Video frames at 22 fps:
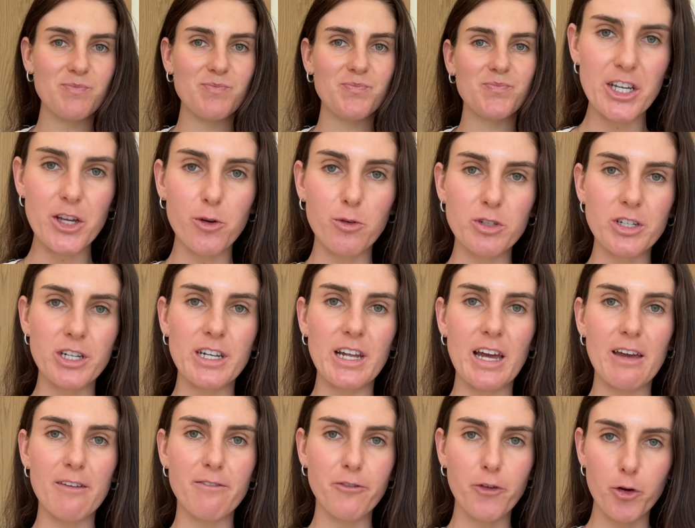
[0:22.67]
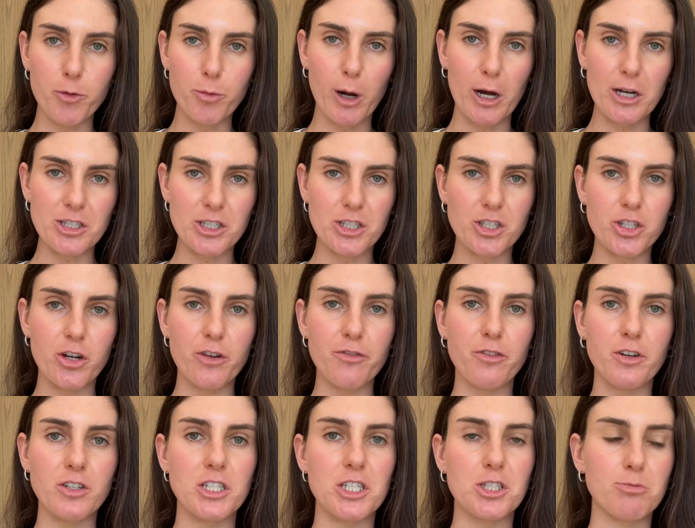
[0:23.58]
You'll need a food processor
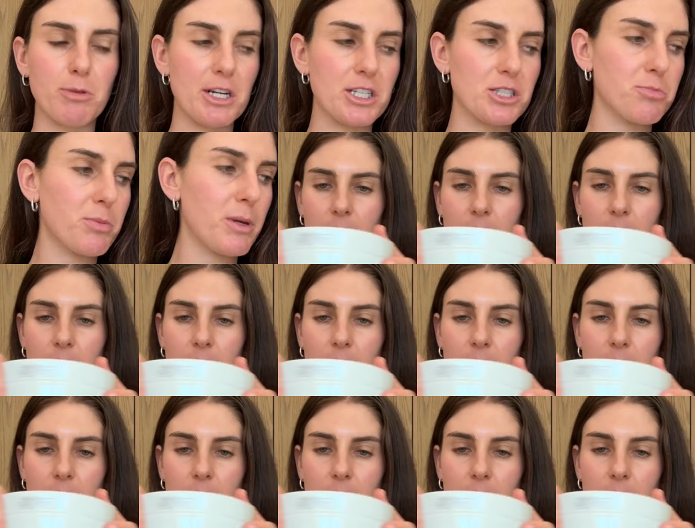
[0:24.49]
for this recipe.